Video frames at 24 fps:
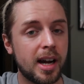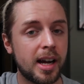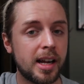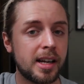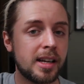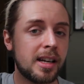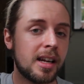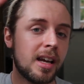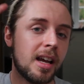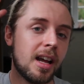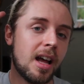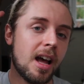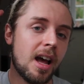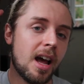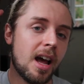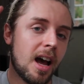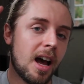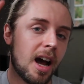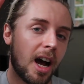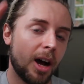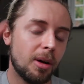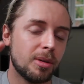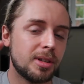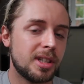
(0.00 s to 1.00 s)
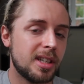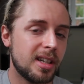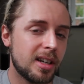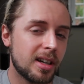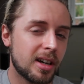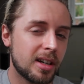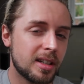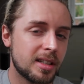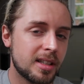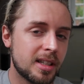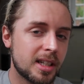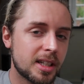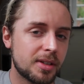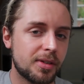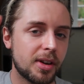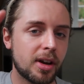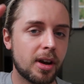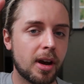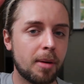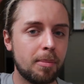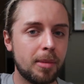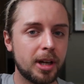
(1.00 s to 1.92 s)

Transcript: And I'll see you guys in the next video.